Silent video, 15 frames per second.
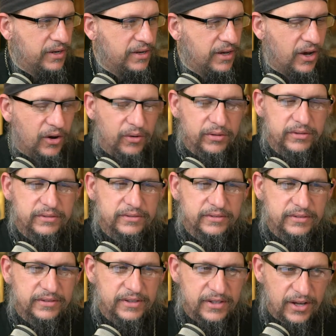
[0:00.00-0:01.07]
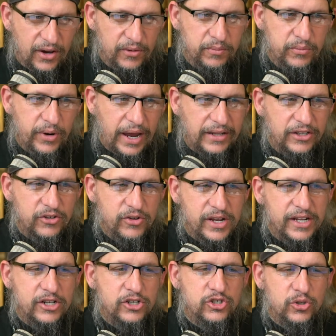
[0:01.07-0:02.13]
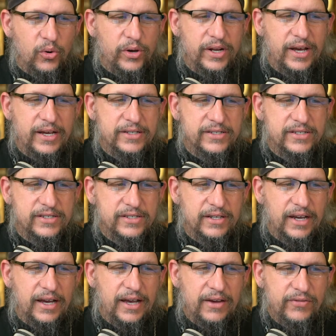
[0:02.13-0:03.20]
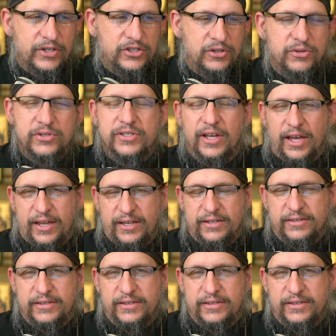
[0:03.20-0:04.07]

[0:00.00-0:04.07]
No, no. Bradley, you need to join us uh, every Tuesday